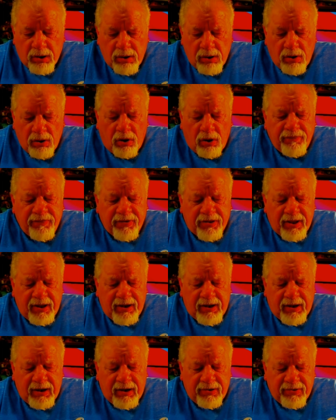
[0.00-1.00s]

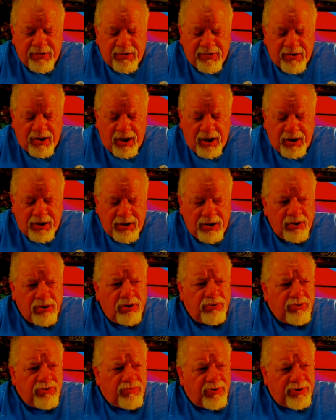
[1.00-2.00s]
Overthinking is a sign you
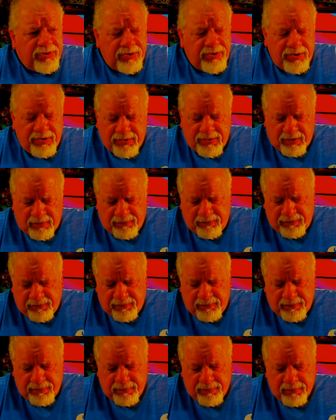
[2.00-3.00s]
don't trust yourself.
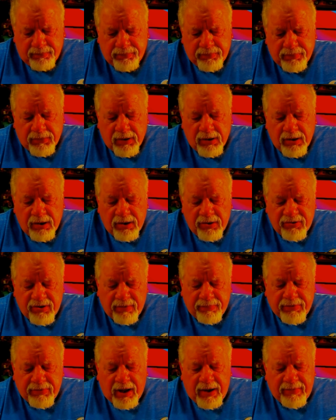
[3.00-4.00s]

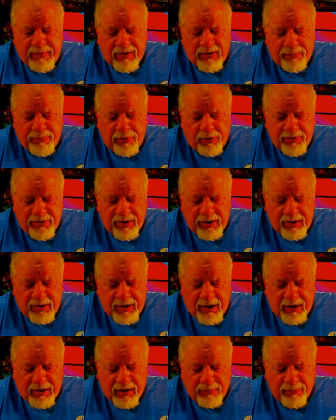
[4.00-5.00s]
Sometimes the person you
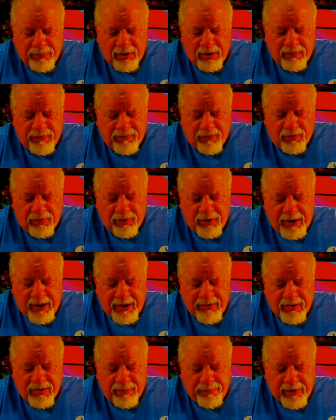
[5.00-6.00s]
take the bullet for
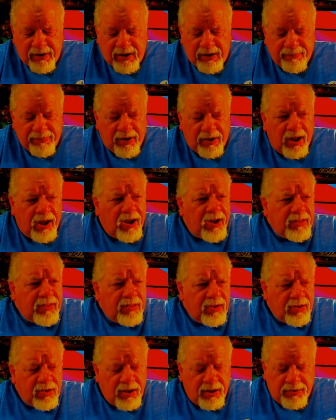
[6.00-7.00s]
ends up being behind the
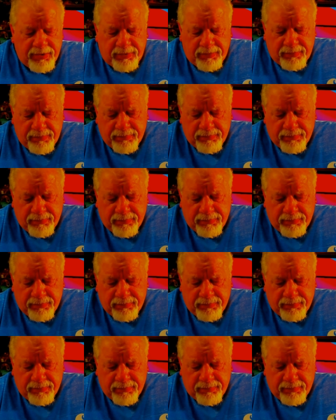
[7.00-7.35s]
gun.